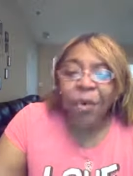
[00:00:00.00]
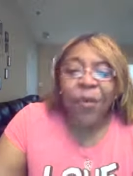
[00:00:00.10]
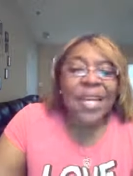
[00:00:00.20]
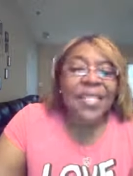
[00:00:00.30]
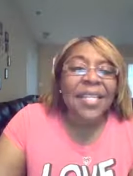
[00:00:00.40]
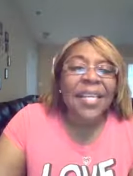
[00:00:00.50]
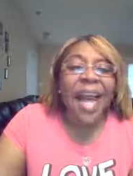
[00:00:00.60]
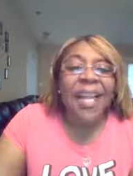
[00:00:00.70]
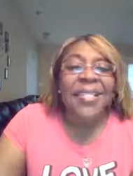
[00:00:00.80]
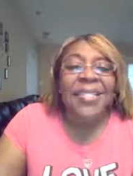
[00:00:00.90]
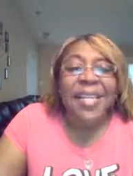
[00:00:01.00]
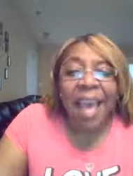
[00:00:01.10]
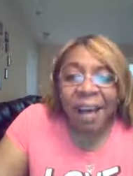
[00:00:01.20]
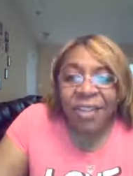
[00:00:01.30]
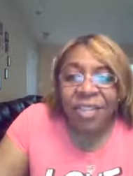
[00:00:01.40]
The reason God is
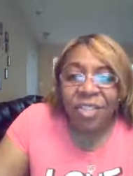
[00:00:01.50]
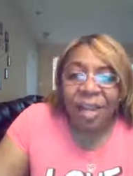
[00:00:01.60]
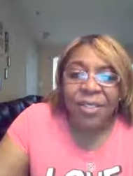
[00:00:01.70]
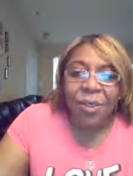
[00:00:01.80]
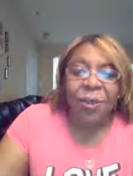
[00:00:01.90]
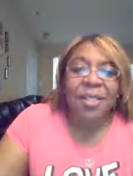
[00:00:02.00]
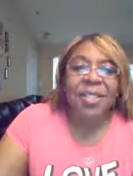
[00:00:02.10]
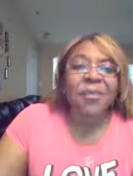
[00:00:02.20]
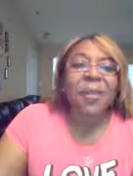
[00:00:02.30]
telling Joshua this